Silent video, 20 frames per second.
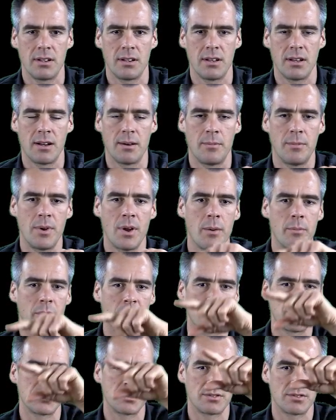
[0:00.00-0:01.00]
um,
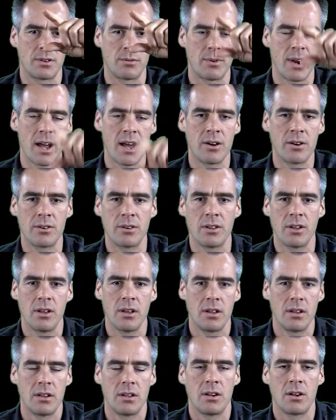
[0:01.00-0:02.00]
numbers around.
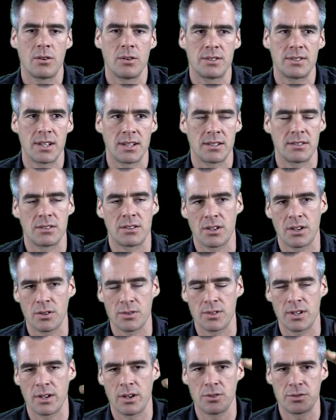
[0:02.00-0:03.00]
You know, it takes it
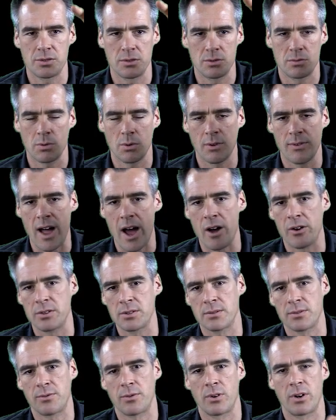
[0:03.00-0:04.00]
goes through 12
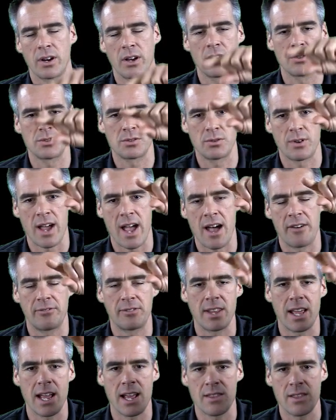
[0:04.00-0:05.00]
hours before it goes through a half
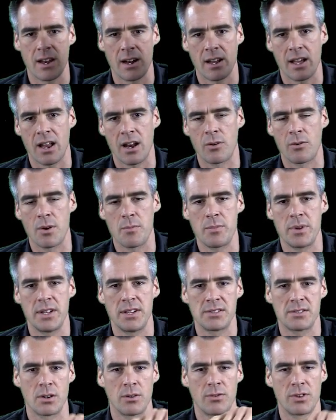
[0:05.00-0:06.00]
day, and then it kind of
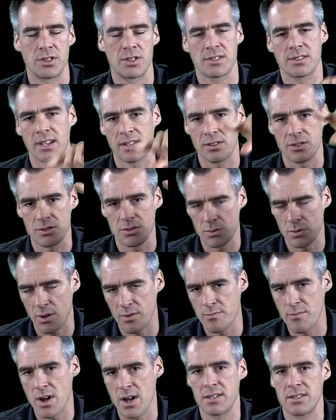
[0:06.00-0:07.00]
repeats over, just like there's
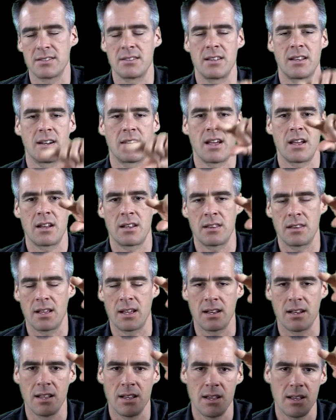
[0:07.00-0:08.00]
12 months, and then kind of
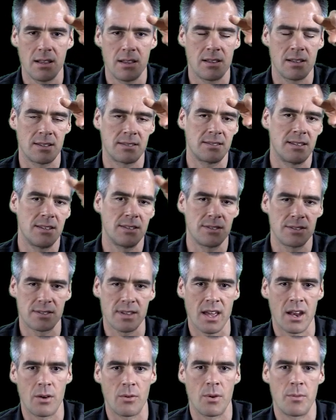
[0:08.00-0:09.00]
that the seasons
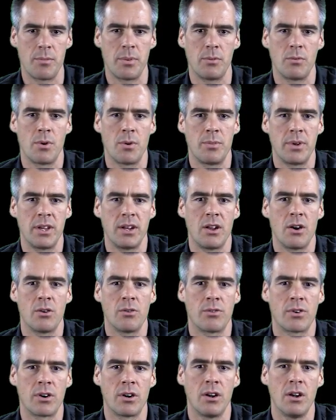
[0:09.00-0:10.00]
kind of re- repeat
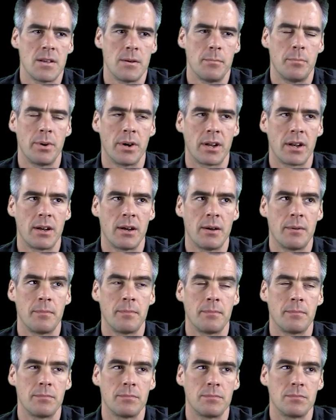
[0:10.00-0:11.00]
over. But
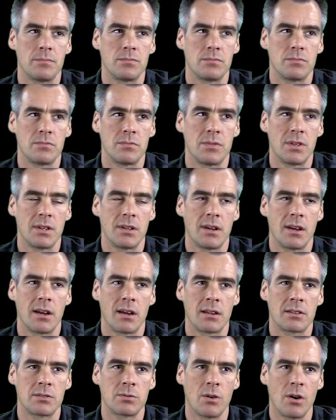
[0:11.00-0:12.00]
um, the
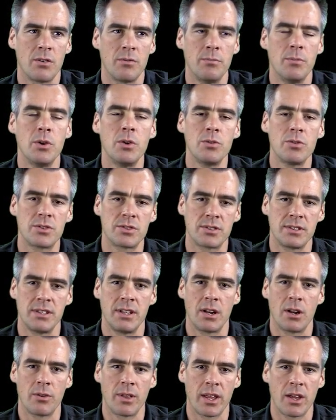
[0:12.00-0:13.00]
uh, 12 moons,
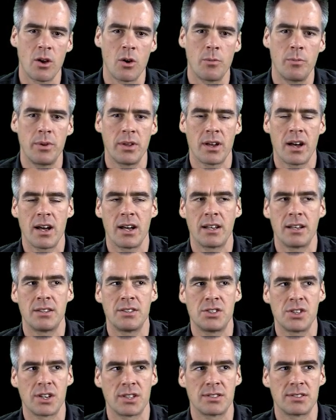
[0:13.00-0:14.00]
you know, they go
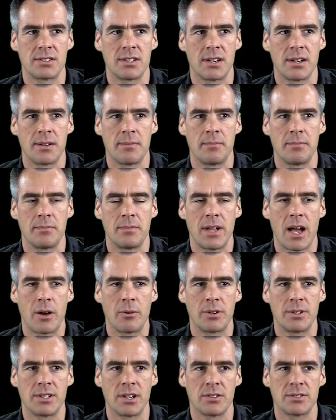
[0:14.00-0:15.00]
beyond just um, how
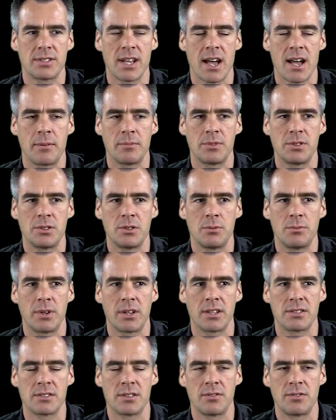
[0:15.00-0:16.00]
we tell time too,
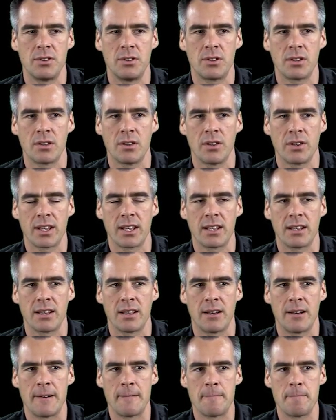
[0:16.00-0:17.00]
because if you could look at
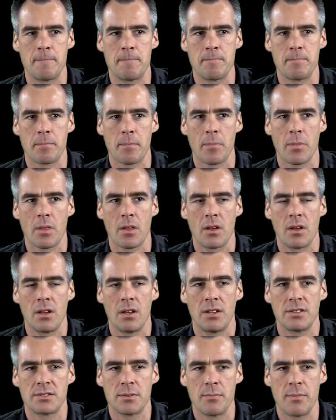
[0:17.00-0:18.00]
um,
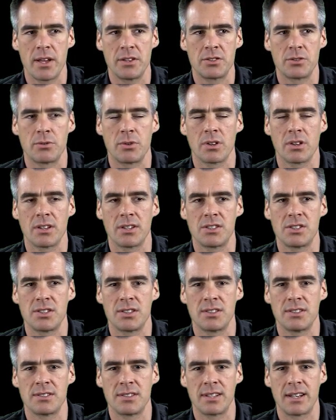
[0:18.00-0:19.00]
some major
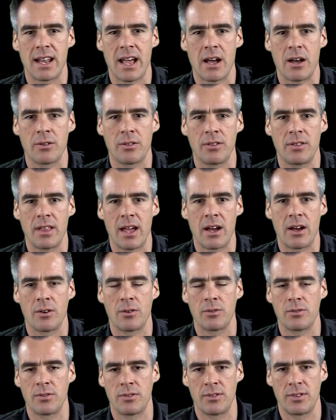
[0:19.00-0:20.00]
religions and how
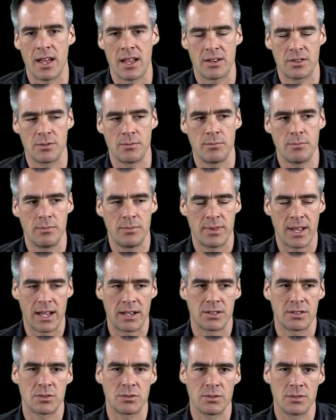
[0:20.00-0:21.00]
how that
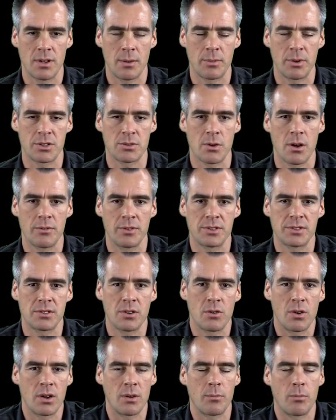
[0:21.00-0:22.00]
that number 12 is
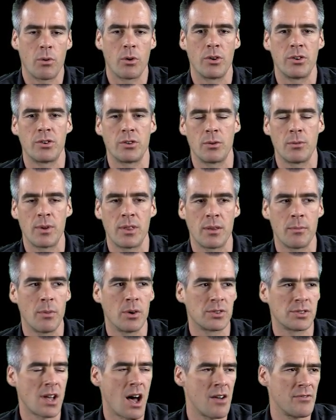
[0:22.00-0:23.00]
so important to him. And the
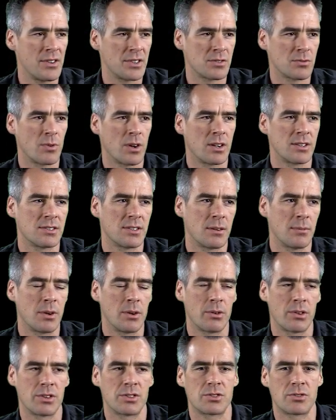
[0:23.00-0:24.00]
most obvious one is going to
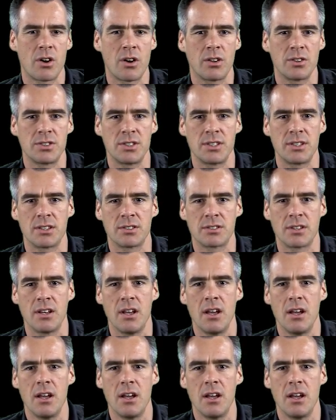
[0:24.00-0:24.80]
be with astrology, because